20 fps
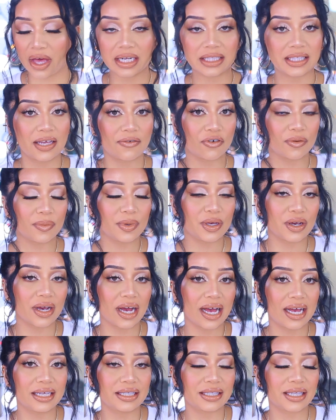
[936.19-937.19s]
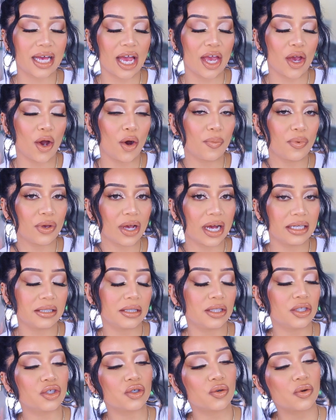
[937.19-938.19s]
That is it for me, you guys. I hope you
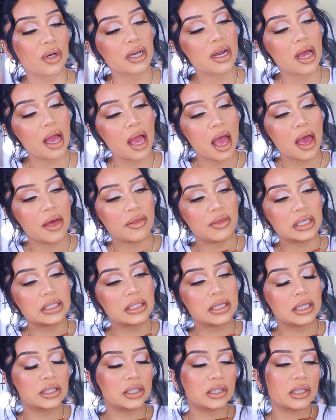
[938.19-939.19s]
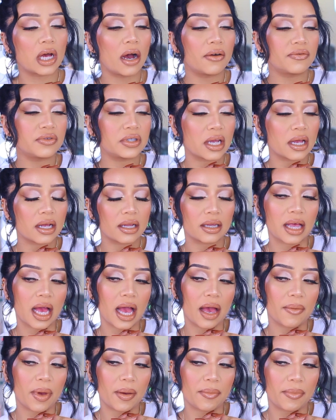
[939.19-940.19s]
guys enjoyed this soft
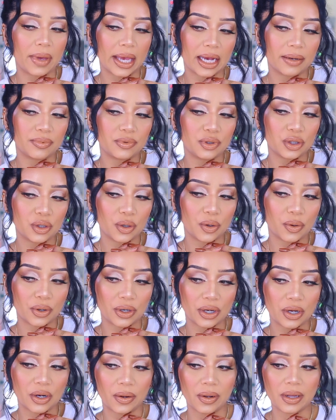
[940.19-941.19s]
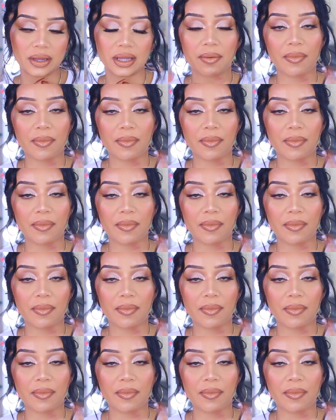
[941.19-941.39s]
glam makeup tutorial.